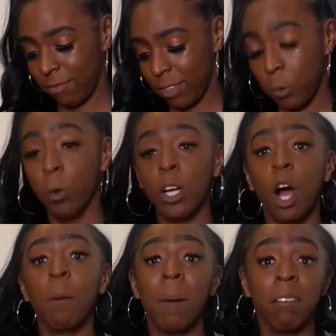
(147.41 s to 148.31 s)
What
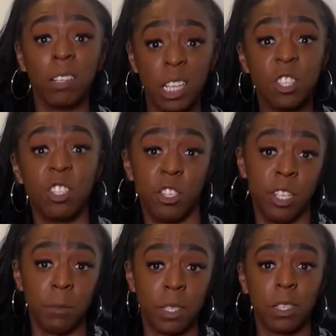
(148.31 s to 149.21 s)
are my
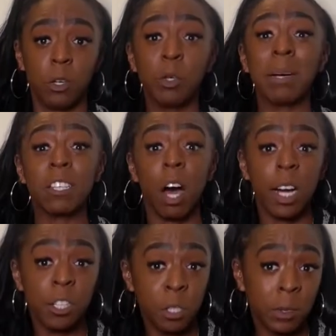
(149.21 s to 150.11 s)
relationships? Who am I
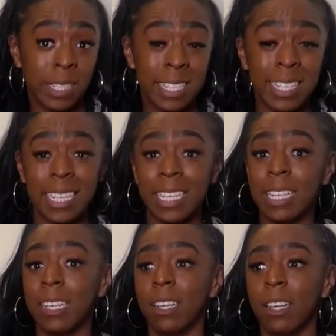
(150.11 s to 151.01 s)
talking to in the
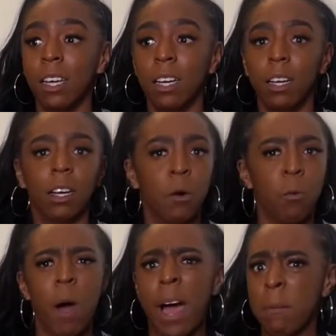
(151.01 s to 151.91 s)
scene?
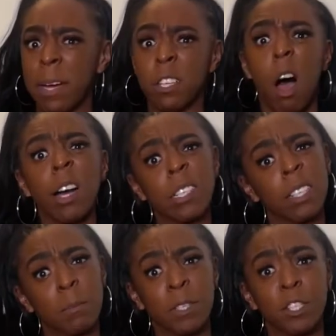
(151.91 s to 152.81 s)
Why am I talking to
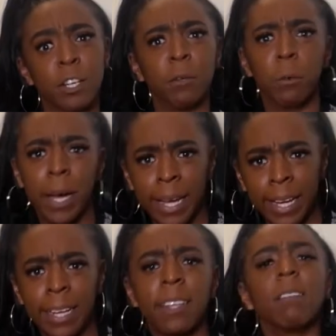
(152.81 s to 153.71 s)
them a certain
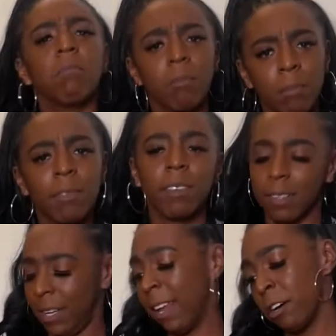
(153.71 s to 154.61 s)
way?
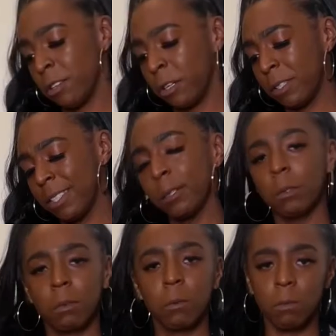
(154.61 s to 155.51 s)
And that also goes
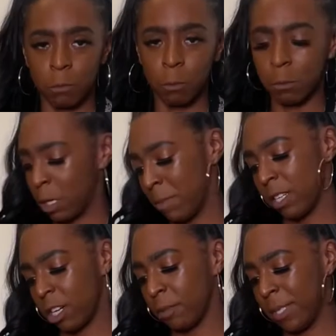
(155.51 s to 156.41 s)
into what are my
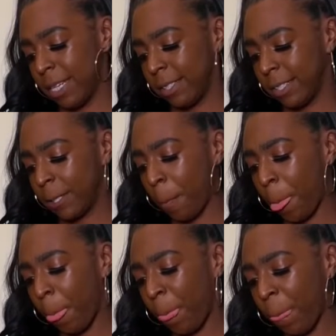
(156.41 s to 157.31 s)
circumstances?
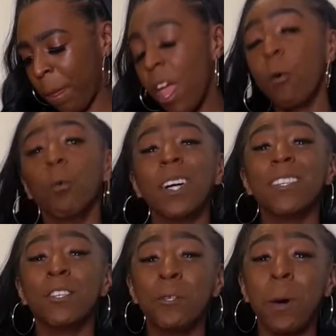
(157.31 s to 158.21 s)

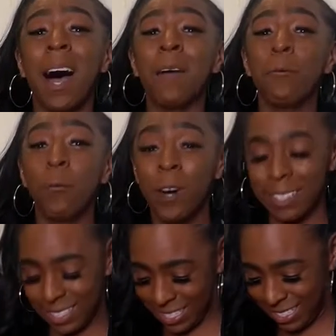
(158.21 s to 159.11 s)
What do I
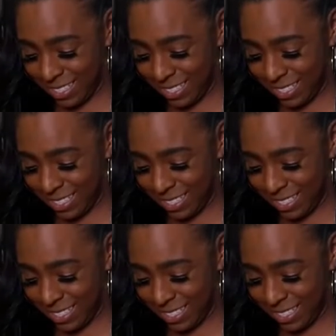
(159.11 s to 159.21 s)
want?